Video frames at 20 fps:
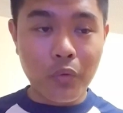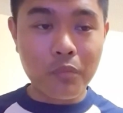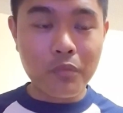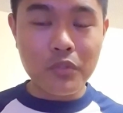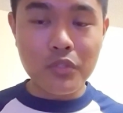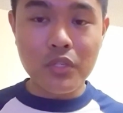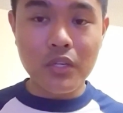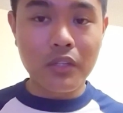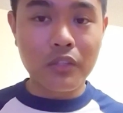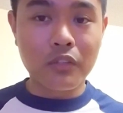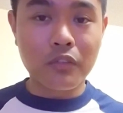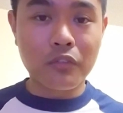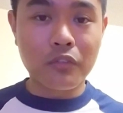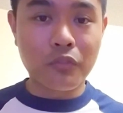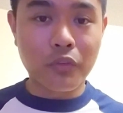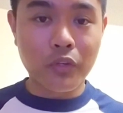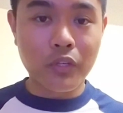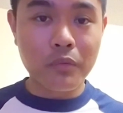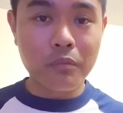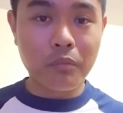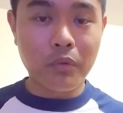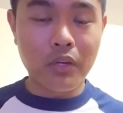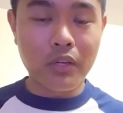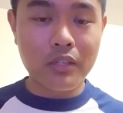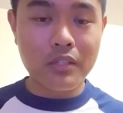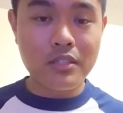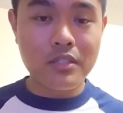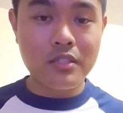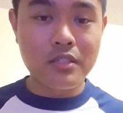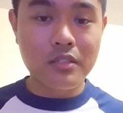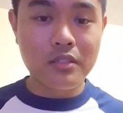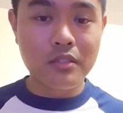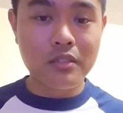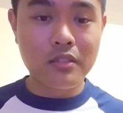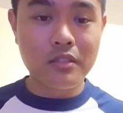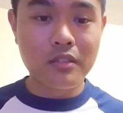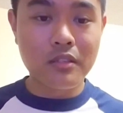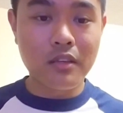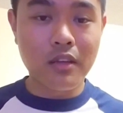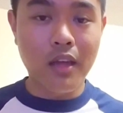almost under $40
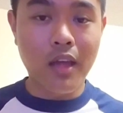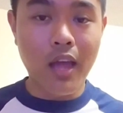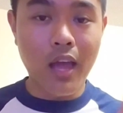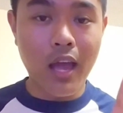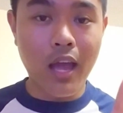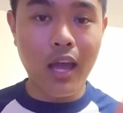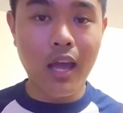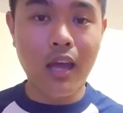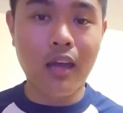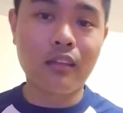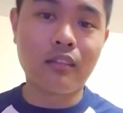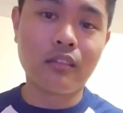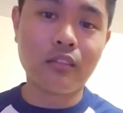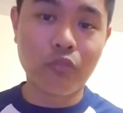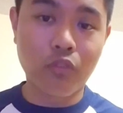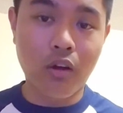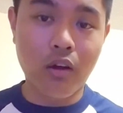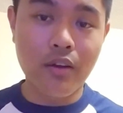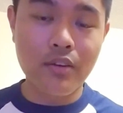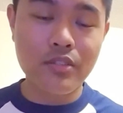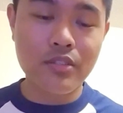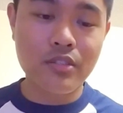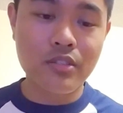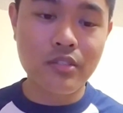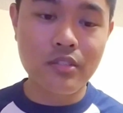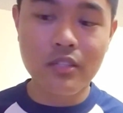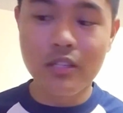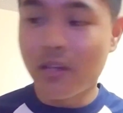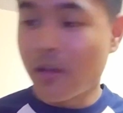at Ross,